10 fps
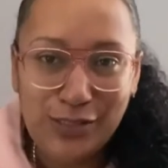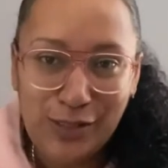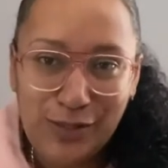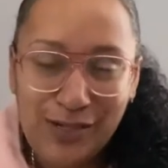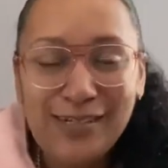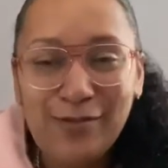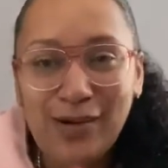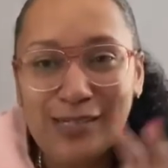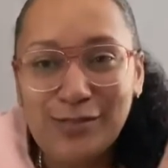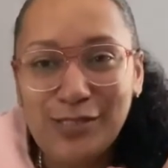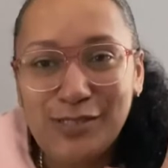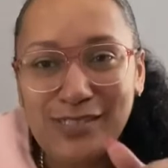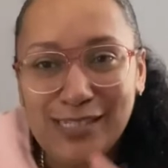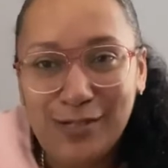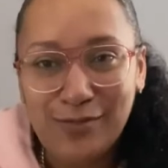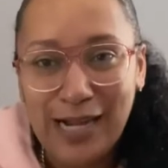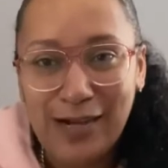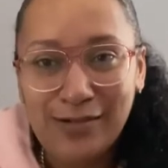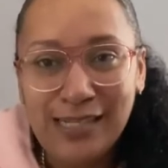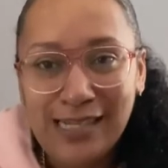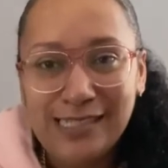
So why don't you stick around,